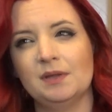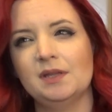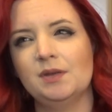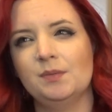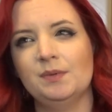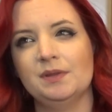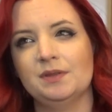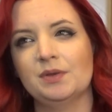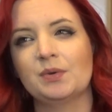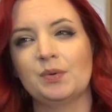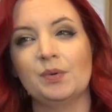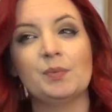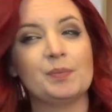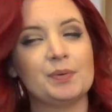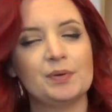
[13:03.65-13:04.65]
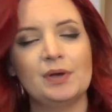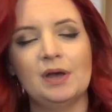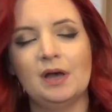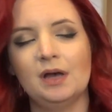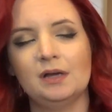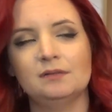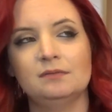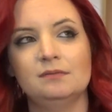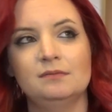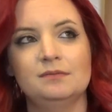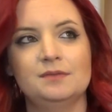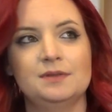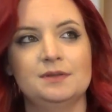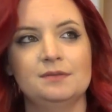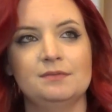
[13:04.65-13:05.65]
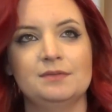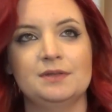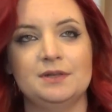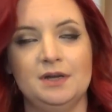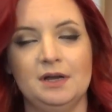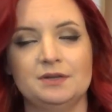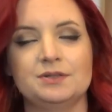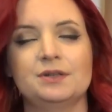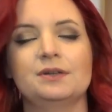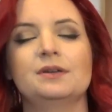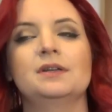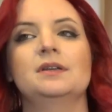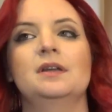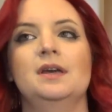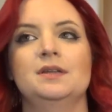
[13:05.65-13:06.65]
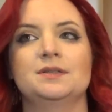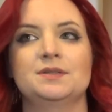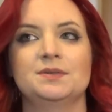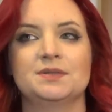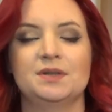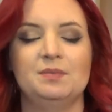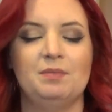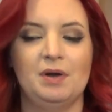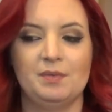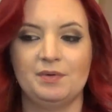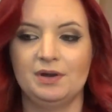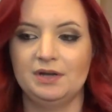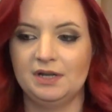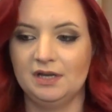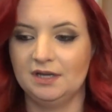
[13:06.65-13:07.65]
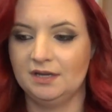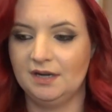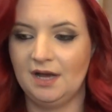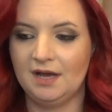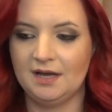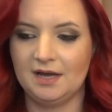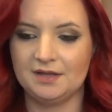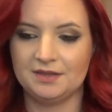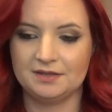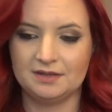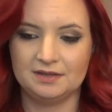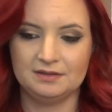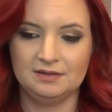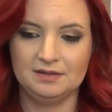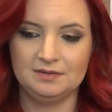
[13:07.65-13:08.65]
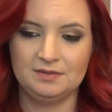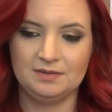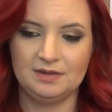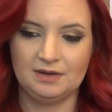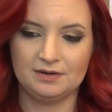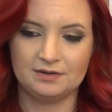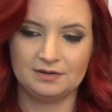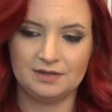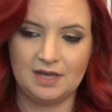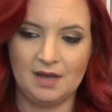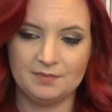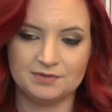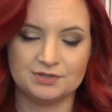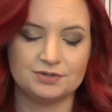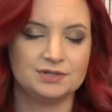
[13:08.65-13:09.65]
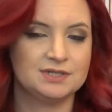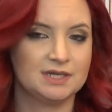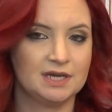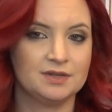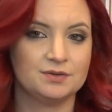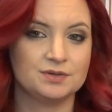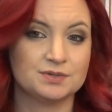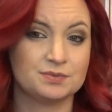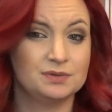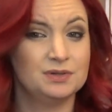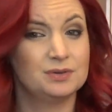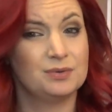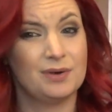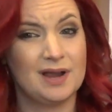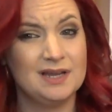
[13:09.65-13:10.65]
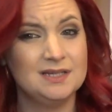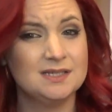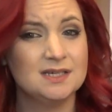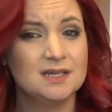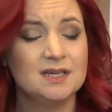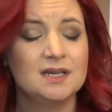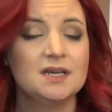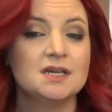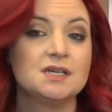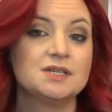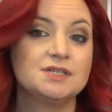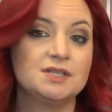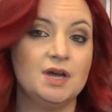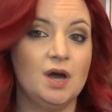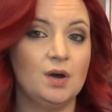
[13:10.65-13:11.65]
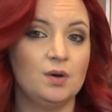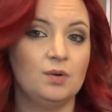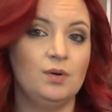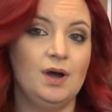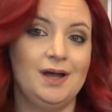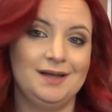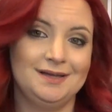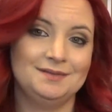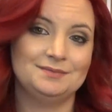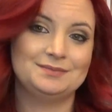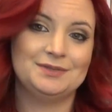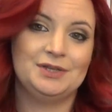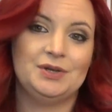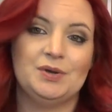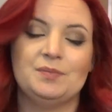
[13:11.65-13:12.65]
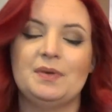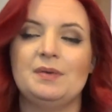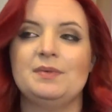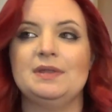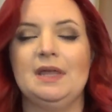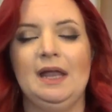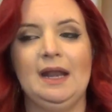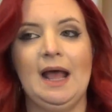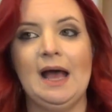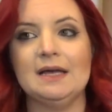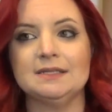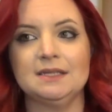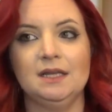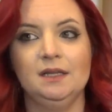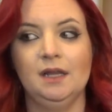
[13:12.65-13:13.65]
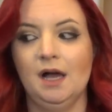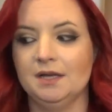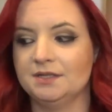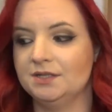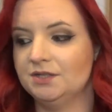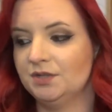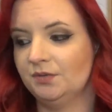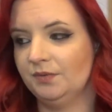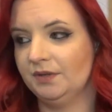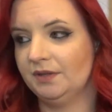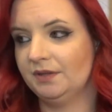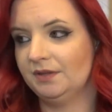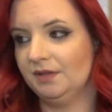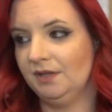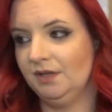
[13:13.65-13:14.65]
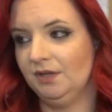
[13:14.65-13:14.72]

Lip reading: even the group, with the Doctor and Susan and Barbara and Ian. I think their chemistry together is really great. So, maybe that has a lot to do with,